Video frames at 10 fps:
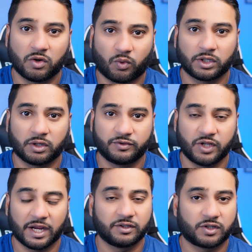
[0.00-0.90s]
worth of
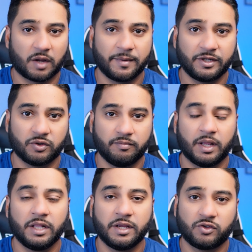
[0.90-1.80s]
check is coming to
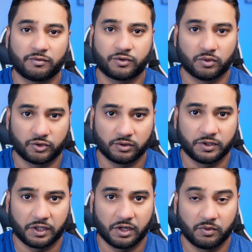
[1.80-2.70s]
millions of social
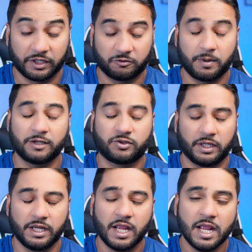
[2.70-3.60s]
security,
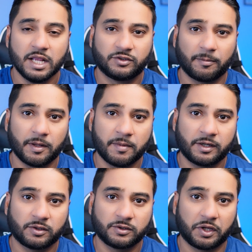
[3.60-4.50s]
especially
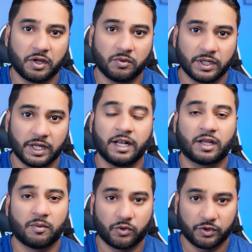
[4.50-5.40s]
supplemental security
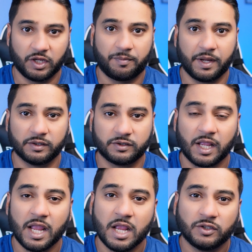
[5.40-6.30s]
income recipients.
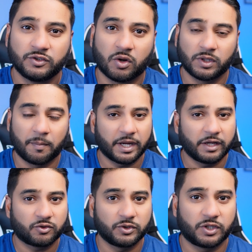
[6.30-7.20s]
So the
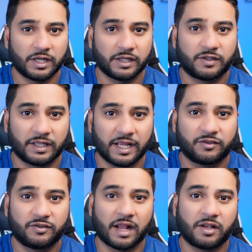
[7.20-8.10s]
biggest question is that
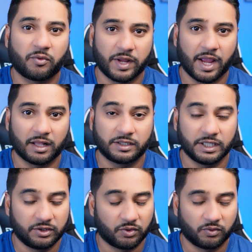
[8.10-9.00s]
is that the
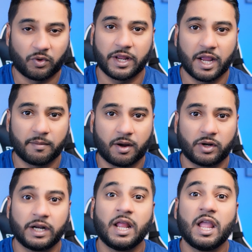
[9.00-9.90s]
reality? Don't worry
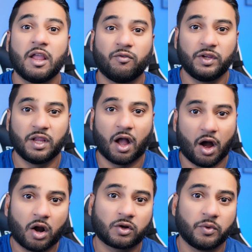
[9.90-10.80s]
about it. We
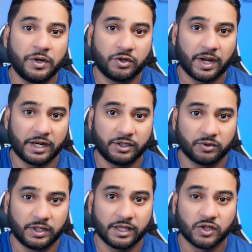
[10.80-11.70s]
are going to get
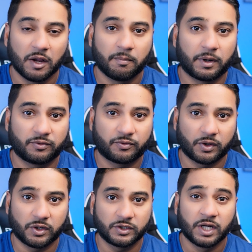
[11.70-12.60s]
into this, but
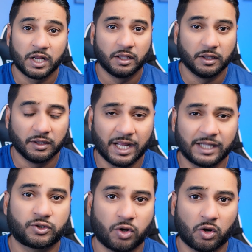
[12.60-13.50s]
first
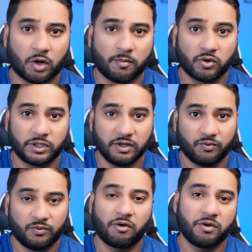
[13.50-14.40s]
let's talk about the
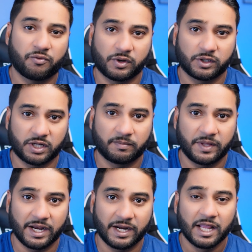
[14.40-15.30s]
very first
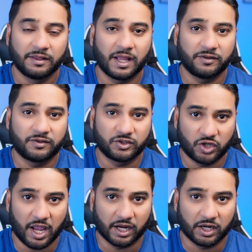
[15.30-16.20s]
update that is the
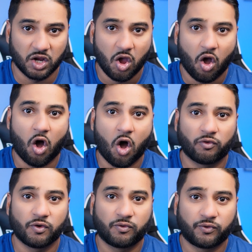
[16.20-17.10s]
check
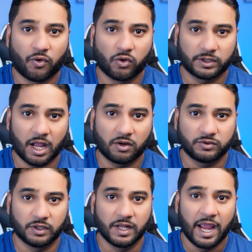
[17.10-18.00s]
of
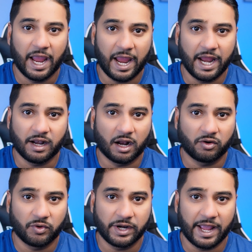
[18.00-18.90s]

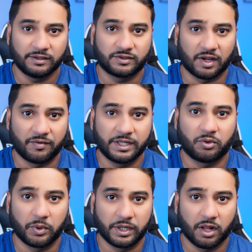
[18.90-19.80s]

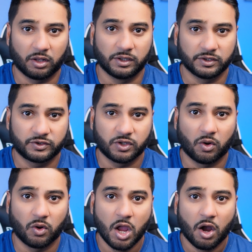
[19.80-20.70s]
$4,873.
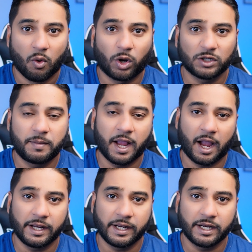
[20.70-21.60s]
So what's
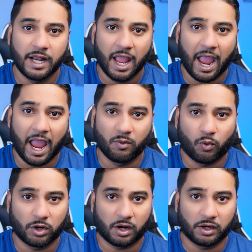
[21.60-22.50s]
behind it and
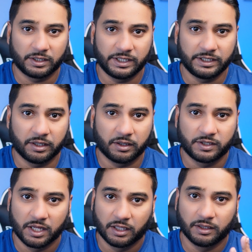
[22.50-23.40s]
what are the
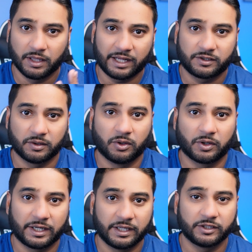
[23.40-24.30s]
details? Let's
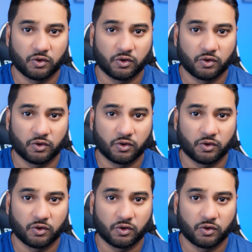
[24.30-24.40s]
look at this